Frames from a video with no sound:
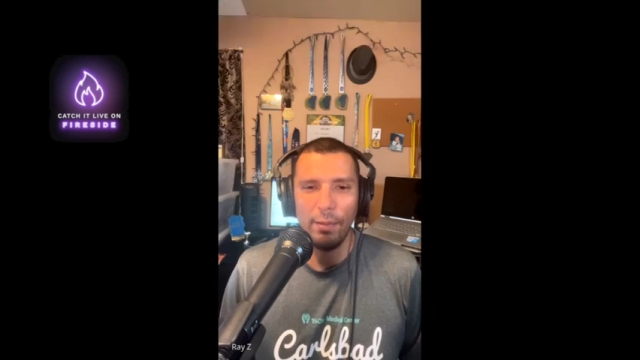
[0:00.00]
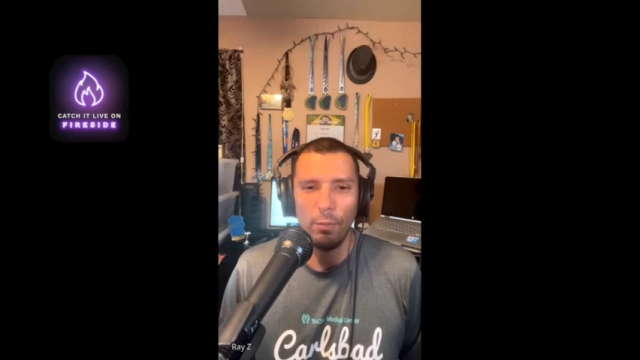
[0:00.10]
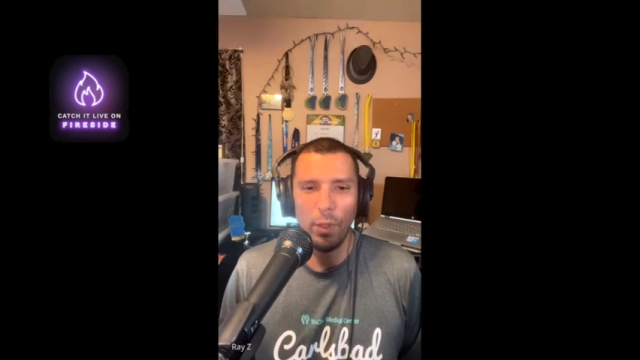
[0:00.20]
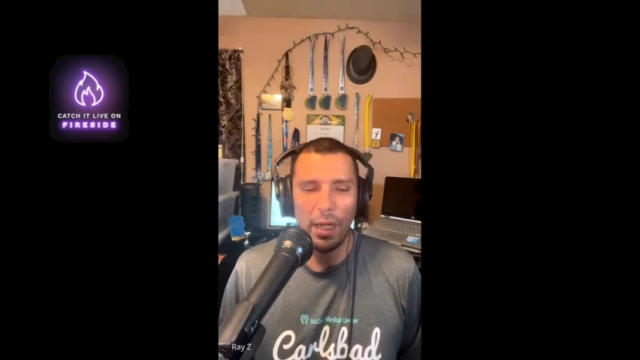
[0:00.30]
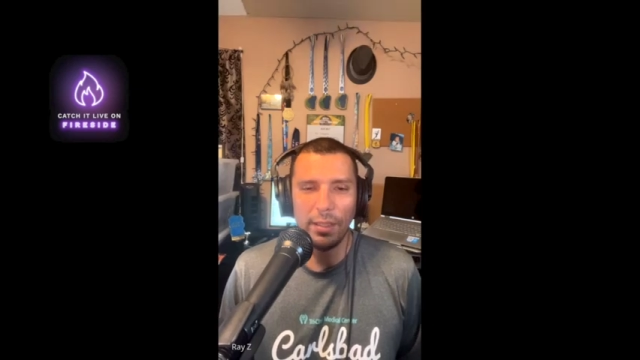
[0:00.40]

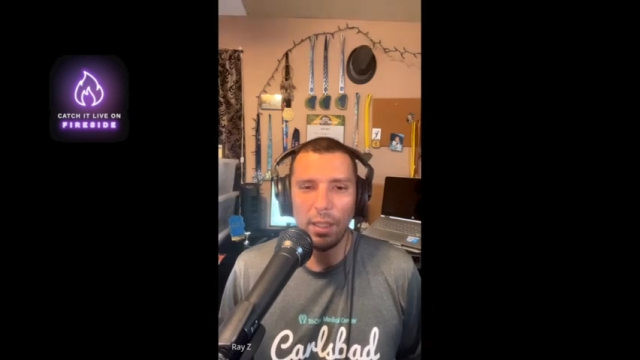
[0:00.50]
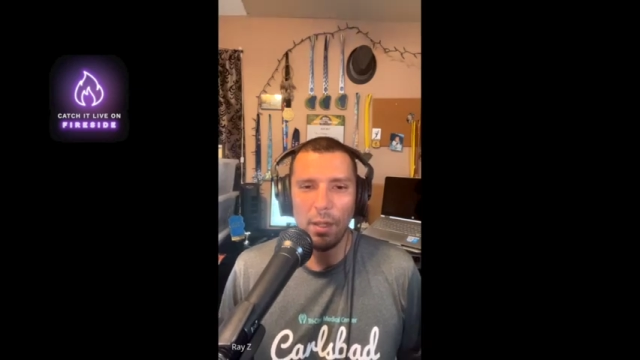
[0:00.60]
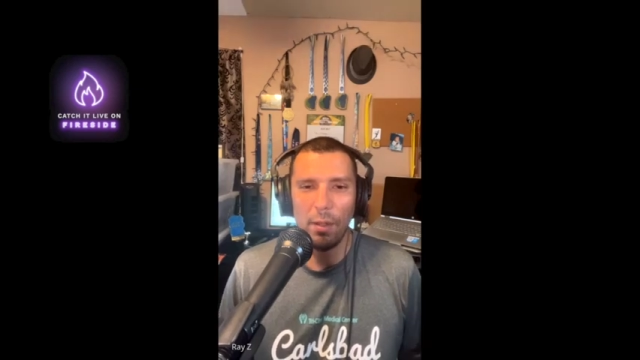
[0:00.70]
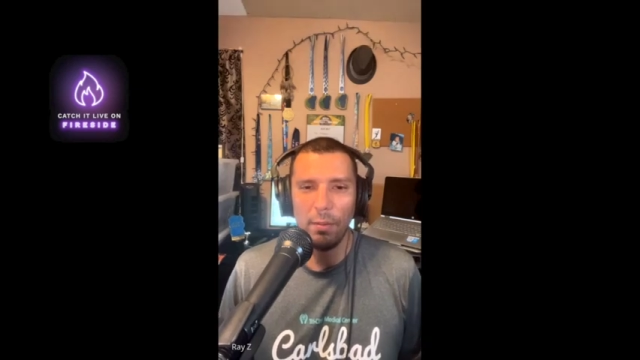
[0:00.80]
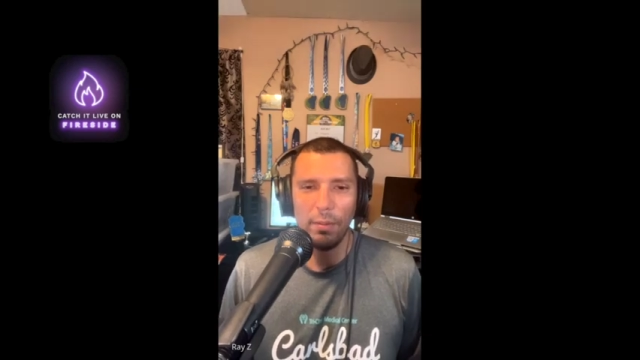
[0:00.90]
when I
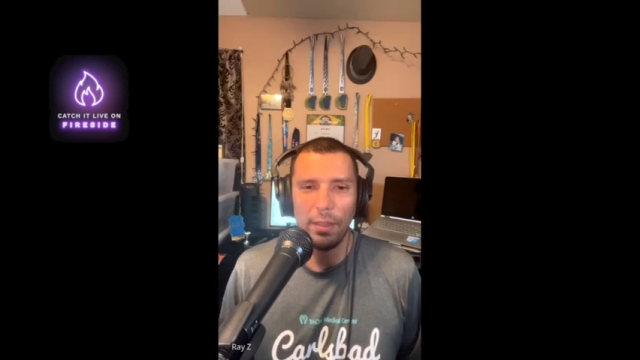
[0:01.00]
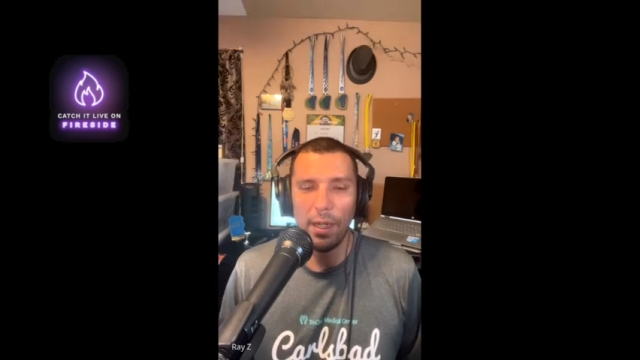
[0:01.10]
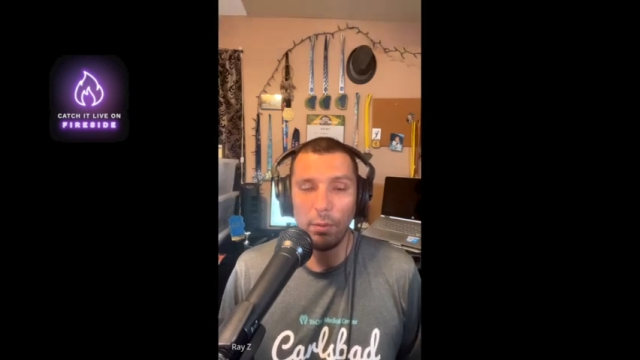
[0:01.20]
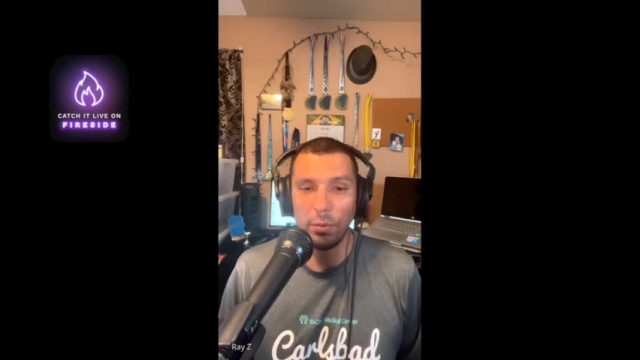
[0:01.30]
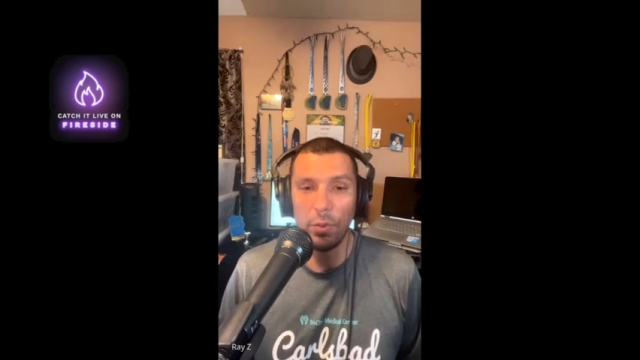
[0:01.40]
saw that
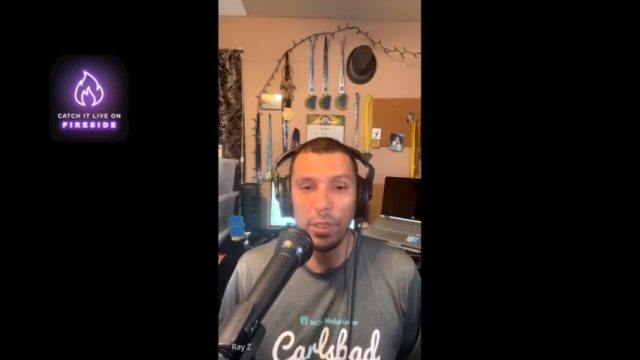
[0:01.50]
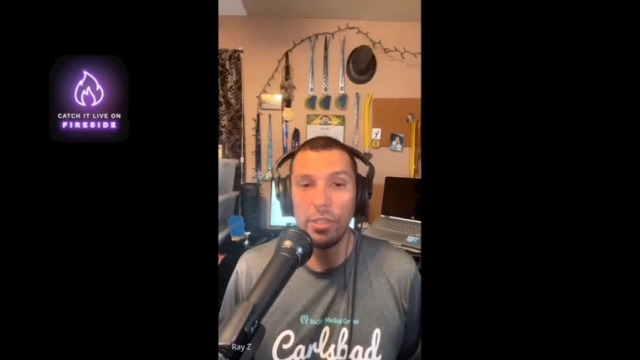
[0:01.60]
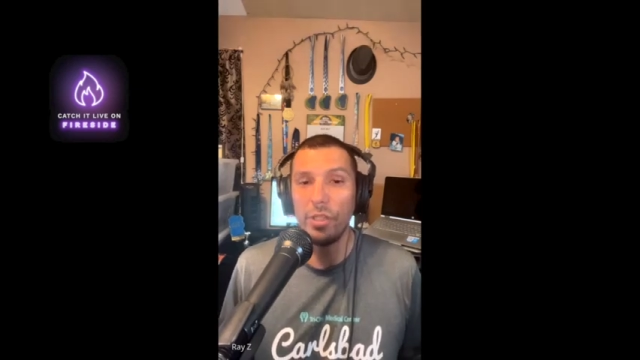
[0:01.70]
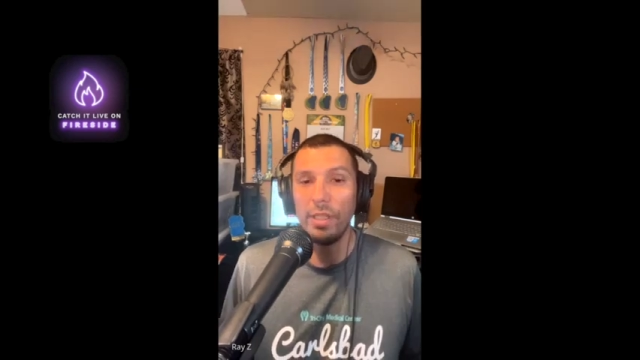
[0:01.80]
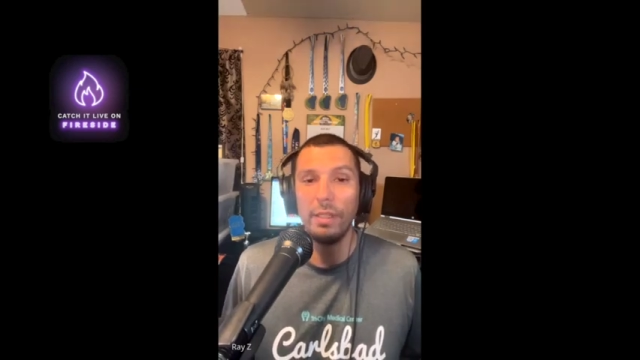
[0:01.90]
I was
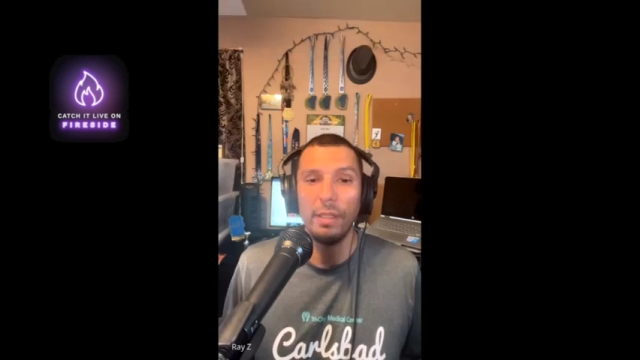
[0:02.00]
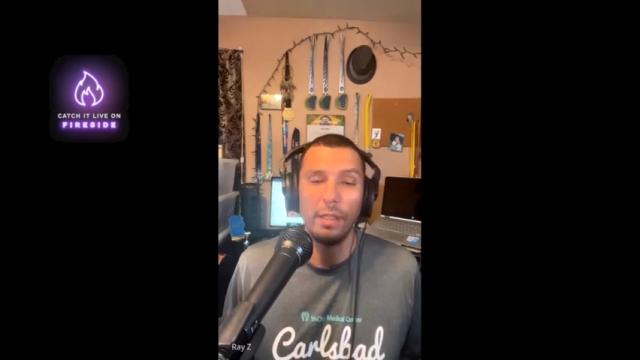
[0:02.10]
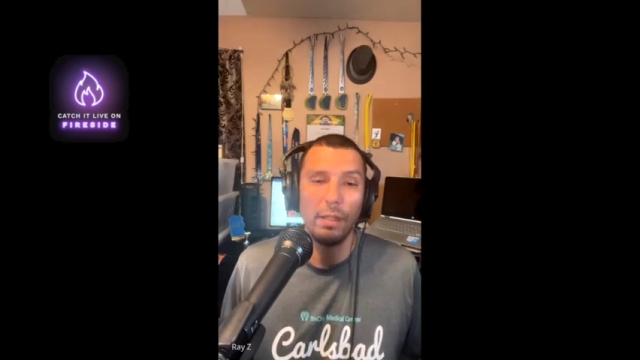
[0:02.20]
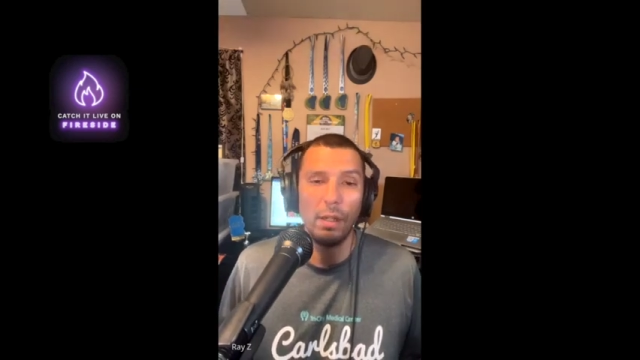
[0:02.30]
reaching